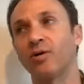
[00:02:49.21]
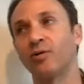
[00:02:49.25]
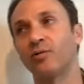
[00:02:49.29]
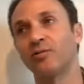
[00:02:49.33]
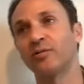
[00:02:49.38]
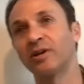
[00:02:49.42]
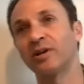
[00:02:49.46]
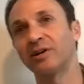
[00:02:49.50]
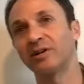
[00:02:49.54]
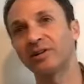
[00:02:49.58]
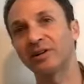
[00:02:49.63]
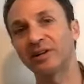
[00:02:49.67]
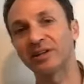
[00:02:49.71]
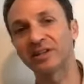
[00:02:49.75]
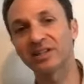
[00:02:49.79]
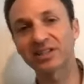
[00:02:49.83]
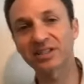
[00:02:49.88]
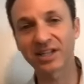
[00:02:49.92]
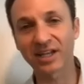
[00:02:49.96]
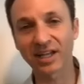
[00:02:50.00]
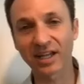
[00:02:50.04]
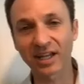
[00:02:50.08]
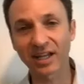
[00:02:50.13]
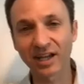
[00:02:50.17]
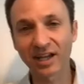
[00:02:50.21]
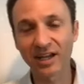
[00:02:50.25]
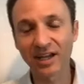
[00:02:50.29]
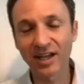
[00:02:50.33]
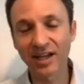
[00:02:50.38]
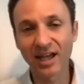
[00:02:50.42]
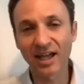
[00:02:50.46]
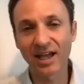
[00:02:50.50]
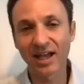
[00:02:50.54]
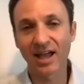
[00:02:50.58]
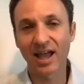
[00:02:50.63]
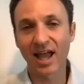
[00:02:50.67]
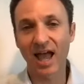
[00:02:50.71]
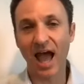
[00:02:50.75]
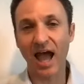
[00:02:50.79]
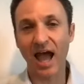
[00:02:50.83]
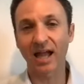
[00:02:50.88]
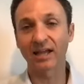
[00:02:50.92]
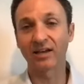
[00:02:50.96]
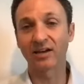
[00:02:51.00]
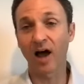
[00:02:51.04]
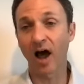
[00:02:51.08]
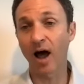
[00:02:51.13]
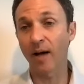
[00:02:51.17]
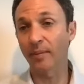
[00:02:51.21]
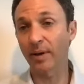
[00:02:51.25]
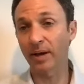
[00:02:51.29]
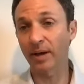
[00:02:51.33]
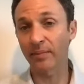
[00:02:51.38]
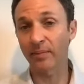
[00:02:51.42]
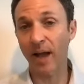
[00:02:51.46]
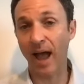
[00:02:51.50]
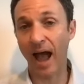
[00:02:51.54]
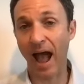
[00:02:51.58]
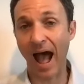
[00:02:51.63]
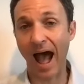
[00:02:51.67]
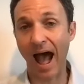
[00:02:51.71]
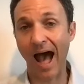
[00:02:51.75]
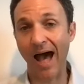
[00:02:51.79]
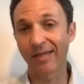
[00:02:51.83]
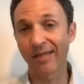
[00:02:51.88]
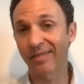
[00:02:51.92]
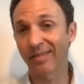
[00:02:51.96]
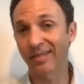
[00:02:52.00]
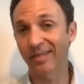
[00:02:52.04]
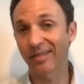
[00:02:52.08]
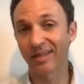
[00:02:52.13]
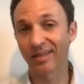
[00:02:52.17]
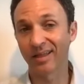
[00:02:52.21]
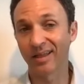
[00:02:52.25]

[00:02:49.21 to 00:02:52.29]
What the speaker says: or realistic economic path